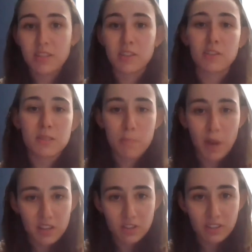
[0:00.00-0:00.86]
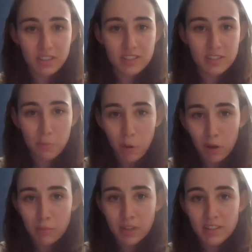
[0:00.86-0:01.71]
there's specialist
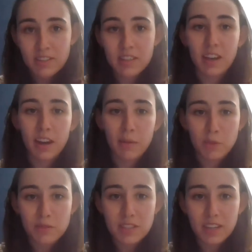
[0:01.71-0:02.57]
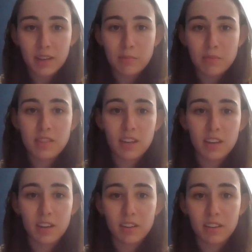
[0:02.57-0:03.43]
departments, and at museums, there
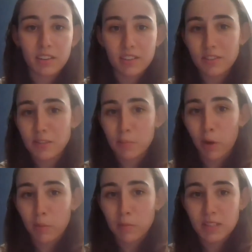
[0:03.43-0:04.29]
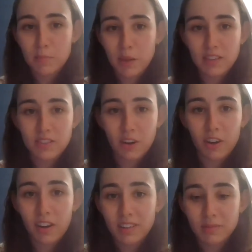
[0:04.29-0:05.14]
are departments based
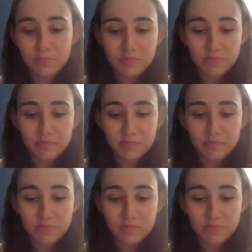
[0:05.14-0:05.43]
on,